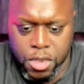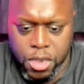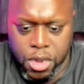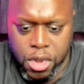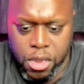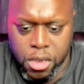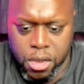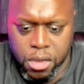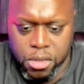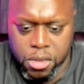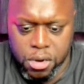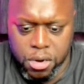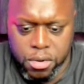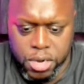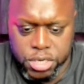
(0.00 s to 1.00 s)
Any
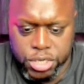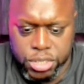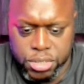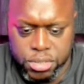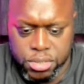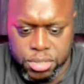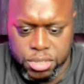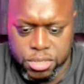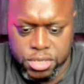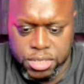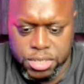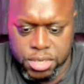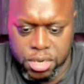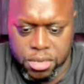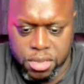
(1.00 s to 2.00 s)
other questions? So
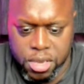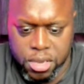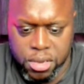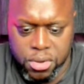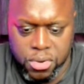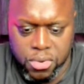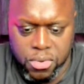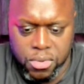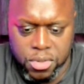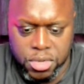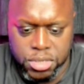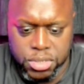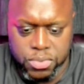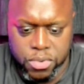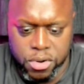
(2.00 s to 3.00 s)
let's see. Thank you.
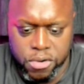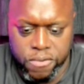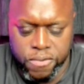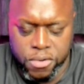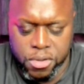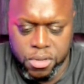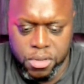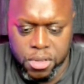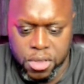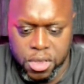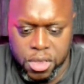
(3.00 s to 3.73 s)
This is wonderful.